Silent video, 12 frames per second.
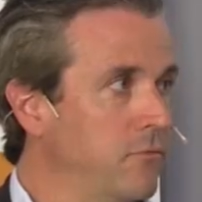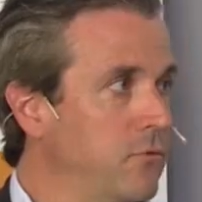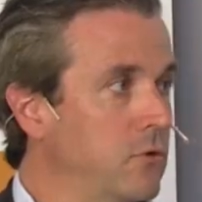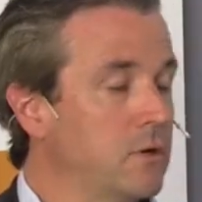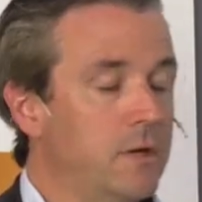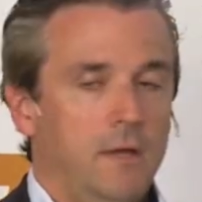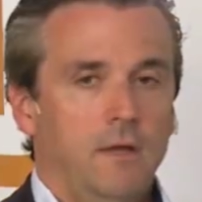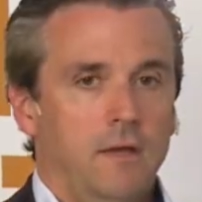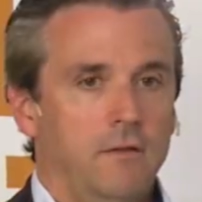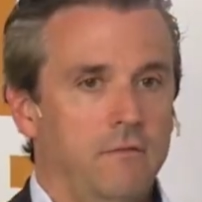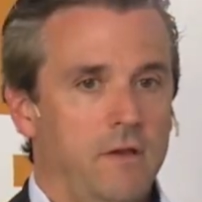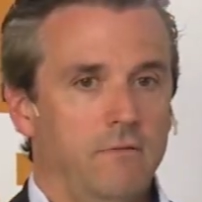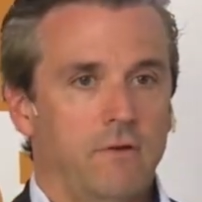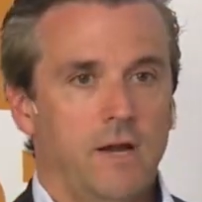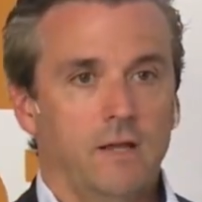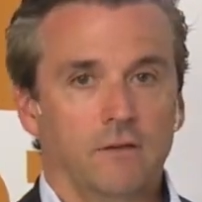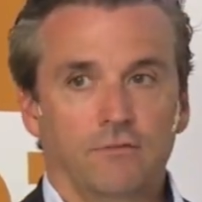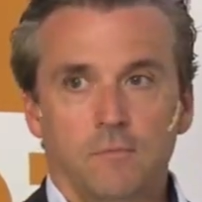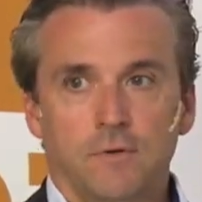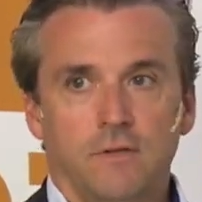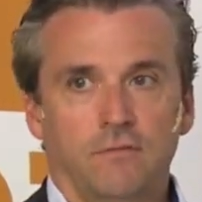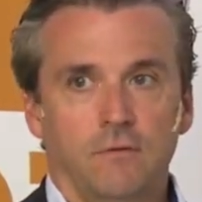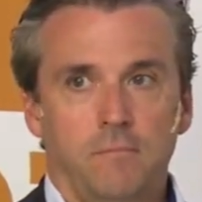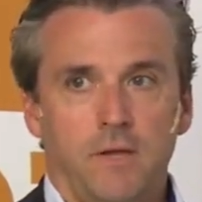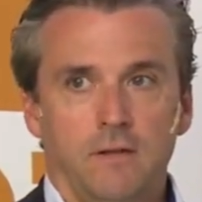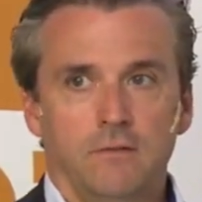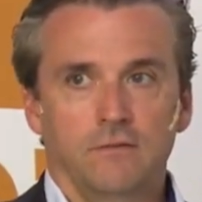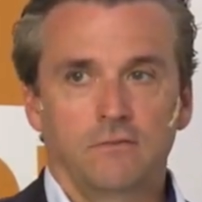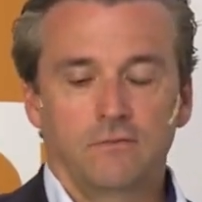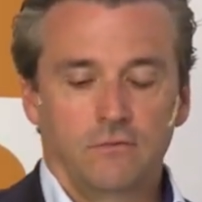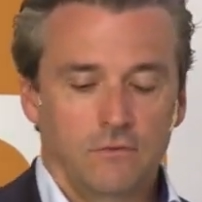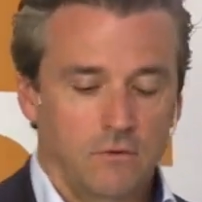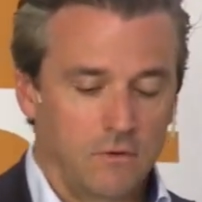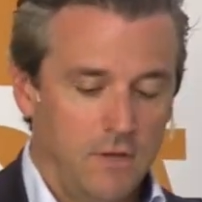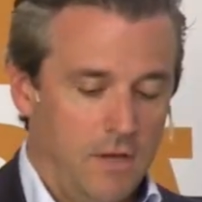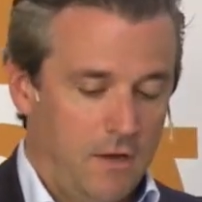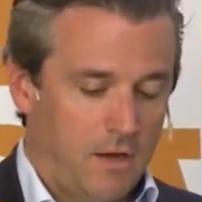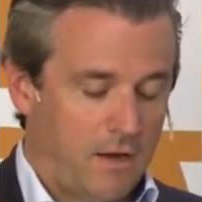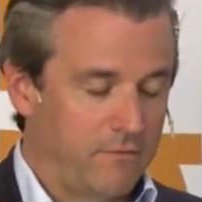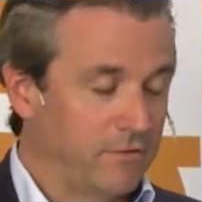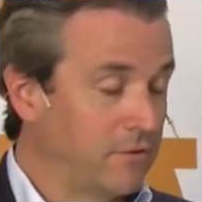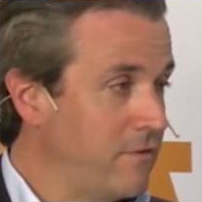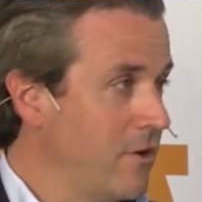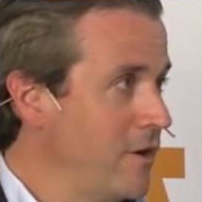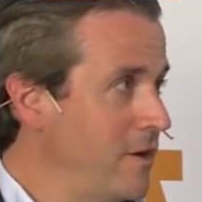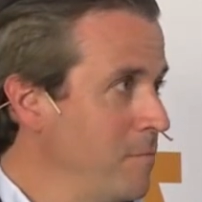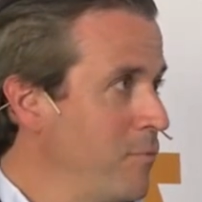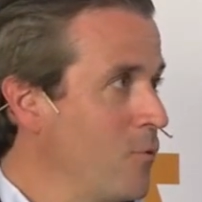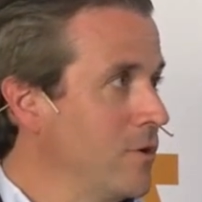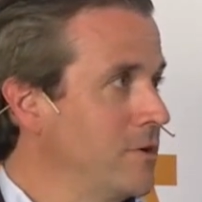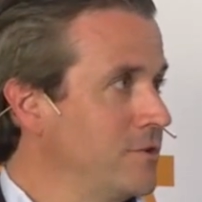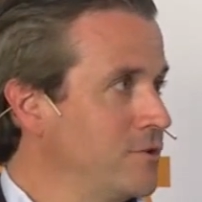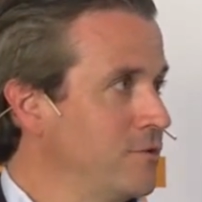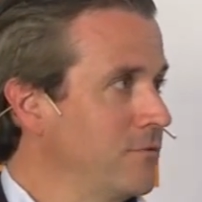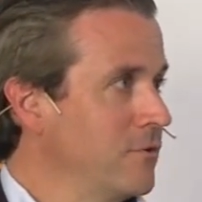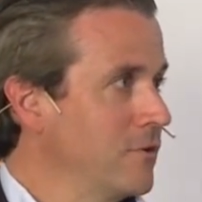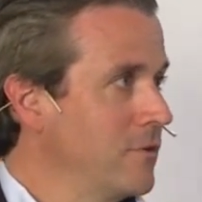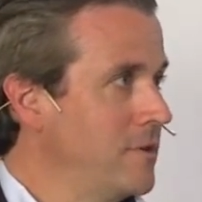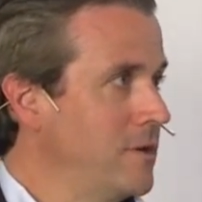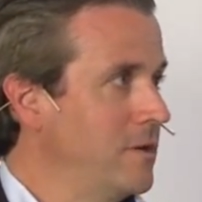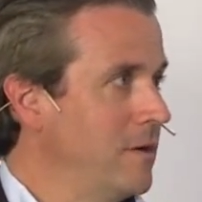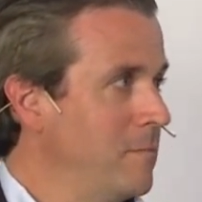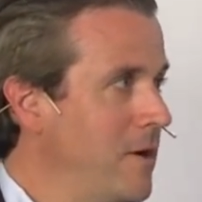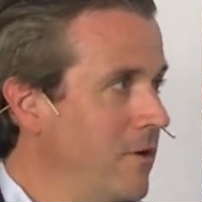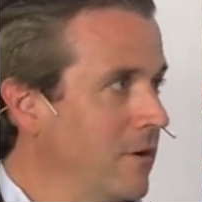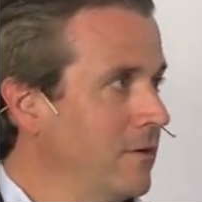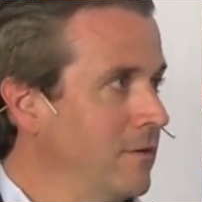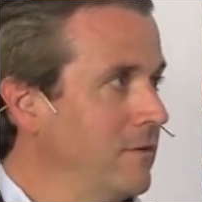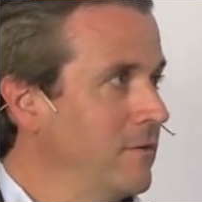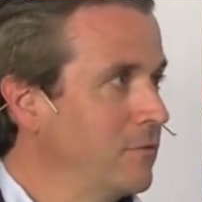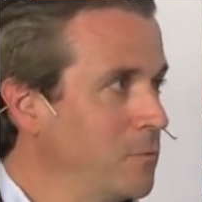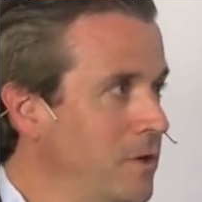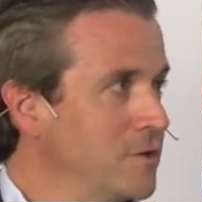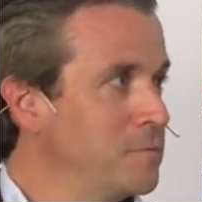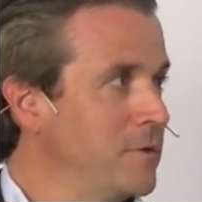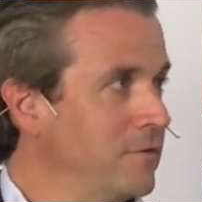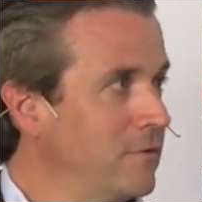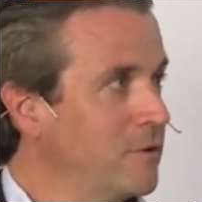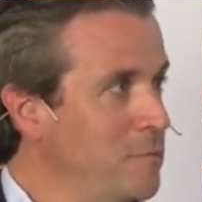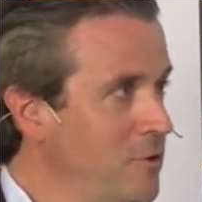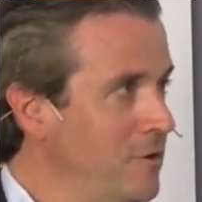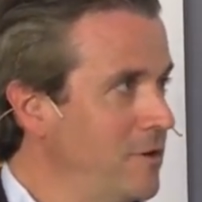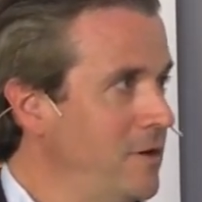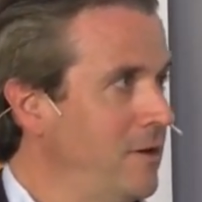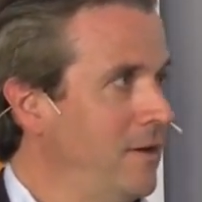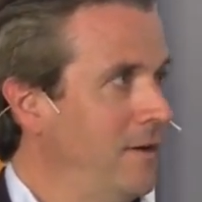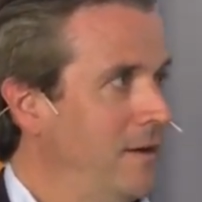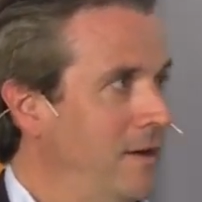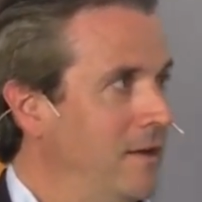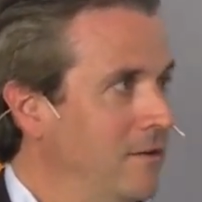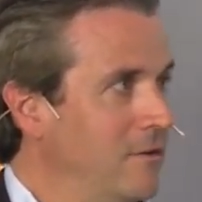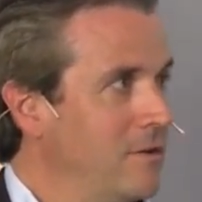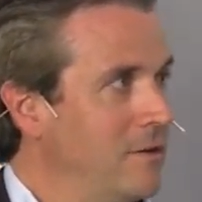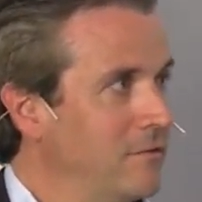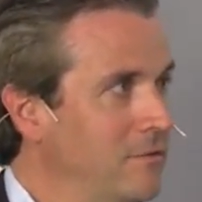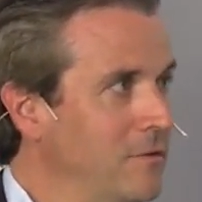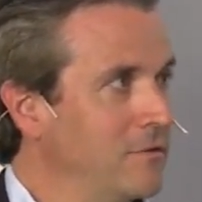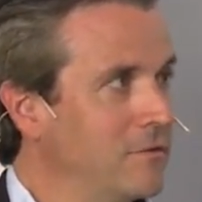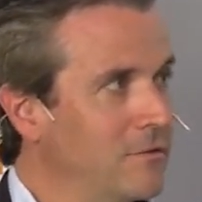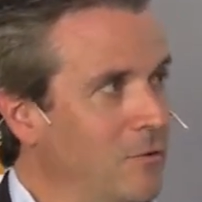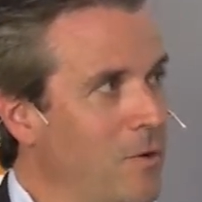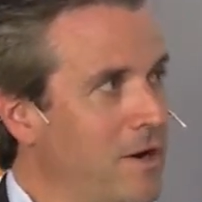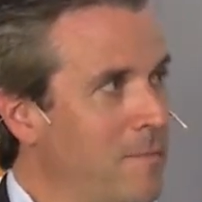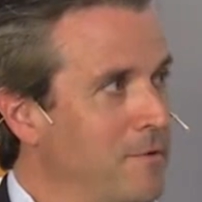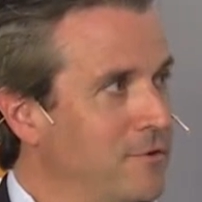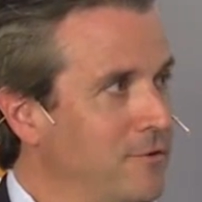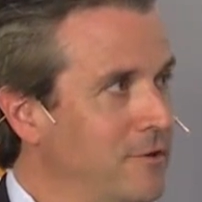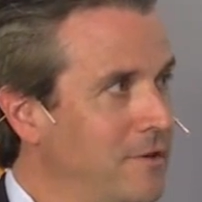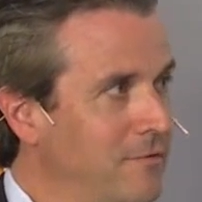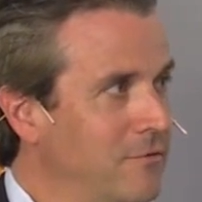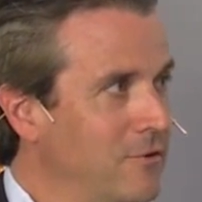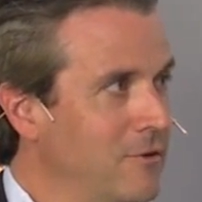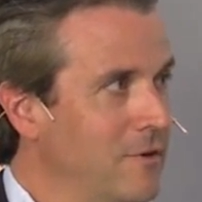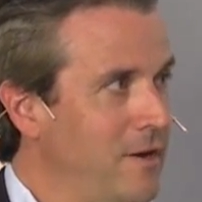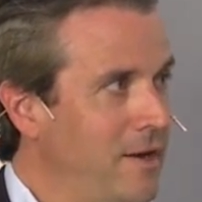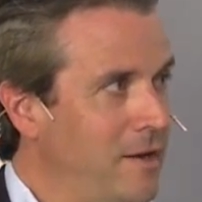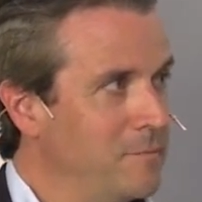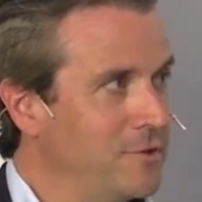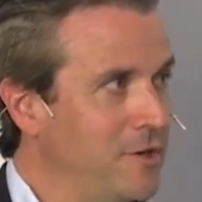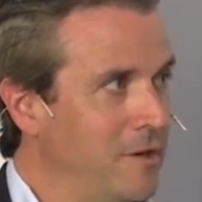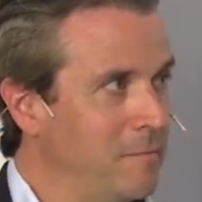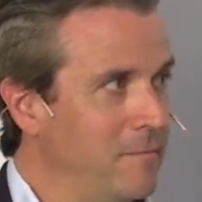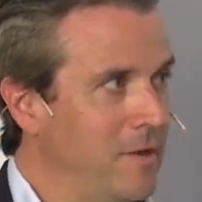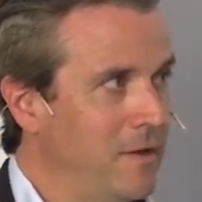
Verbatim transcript: for in inviting us to participate in this. This is a obviously very important issue for the American Swedish business community, and uh, so this is a great opportunity for AmCham.